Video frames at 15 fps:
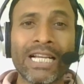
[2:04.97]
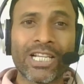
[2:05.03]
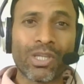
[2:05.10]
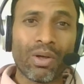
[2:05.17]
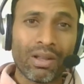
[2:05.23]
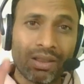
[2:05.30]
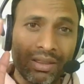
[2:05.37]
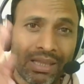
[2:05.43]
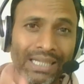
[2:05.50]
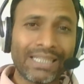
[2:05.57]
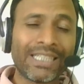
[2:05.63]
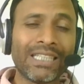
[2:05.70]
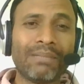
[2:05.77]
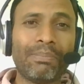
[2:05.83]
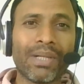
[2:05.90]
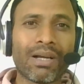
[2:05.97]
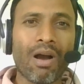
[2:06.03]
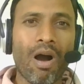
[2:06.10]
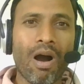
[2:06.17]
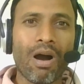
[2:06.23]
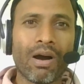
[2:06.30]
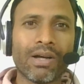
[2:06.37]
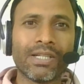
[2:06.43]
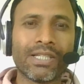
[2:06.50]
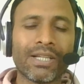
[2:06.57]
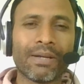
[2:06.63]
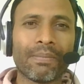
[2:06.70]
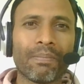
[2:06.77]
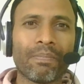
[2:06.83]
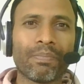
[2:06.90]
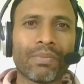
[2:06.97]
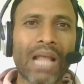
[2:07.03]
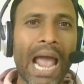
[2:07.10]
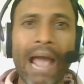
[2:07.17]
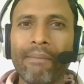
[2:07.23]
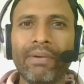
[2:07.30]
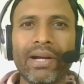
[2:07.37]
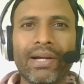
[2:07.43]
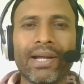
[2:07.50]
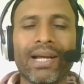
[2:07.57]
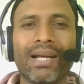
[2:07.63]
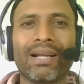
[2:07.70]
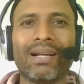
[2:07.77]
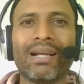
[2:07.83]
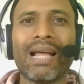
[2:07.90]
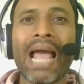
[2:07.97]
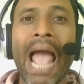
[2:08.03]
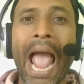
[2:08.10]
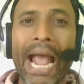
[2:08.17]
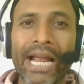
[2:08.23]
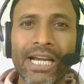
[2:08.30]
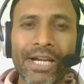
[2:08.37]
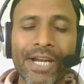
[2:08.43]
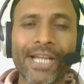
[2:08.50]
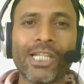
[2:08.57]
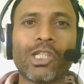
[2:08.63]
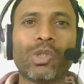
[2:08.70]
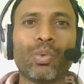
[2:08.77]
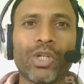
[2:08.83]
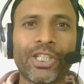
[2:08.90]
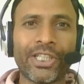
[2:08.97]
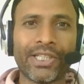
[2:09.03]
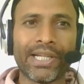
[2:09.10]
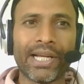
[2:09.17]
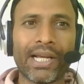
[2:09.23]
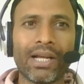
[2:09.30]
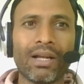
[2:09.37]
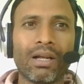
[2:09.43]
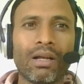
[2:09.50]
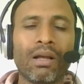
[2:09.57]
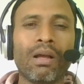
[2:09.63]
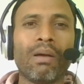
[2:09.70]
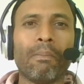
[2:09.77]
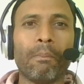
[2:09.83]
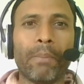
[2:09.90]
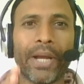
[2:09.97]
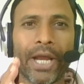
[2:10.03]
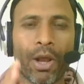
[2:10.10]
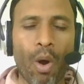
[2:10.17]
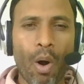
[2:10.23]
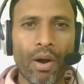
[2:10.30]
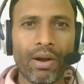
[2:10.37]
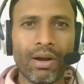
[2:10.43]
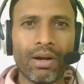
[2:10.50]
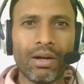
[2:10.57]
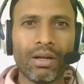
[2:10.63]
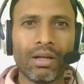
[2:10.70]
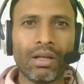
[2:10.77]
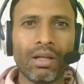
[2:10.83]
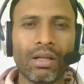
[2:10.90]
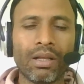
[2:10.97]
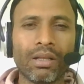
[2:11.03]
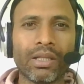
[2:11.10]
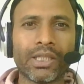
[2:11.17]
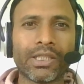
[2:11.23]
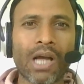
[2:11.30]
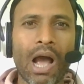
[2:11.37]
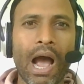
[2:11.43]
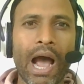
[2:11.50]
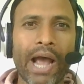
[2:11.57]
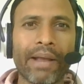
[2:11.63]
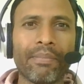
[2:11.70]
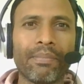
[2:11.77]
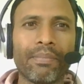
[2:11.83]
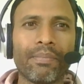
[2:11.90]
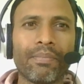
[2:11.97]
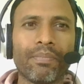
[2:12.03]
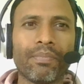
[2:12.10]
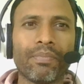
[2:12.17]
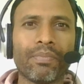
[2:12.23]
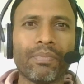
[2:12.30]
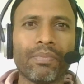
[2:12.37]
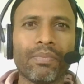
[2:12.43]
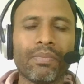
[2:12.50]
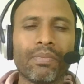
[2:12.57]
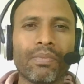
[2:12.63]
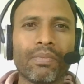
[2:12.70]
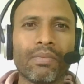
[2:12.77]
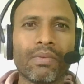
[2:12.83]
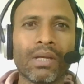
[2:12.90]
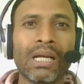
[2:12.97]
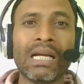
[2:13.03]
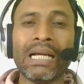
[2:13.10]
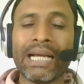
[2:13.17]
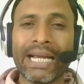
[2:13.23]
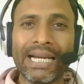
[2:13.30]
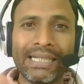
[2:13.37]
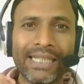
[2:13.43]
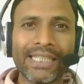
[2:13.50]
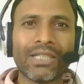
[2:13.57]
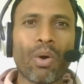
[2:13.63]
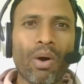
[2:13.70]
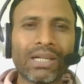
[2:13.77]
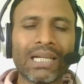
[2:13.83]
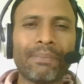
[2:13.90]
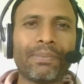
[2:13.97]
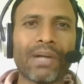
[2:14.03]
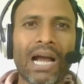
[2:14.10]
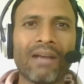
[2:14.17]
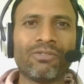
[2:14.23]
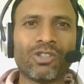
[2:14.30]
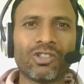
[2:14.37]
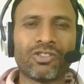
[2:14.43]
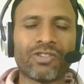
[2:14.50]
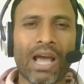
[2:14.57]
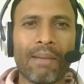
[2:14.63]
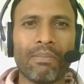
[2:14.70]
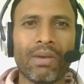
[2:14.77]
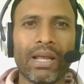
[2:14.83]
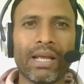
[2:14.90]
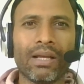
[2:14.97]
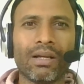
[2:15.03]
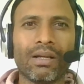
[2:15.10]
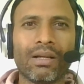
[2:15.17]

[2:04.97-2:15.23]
So this is because every day he need to stay beyond the time. He does not have time for family.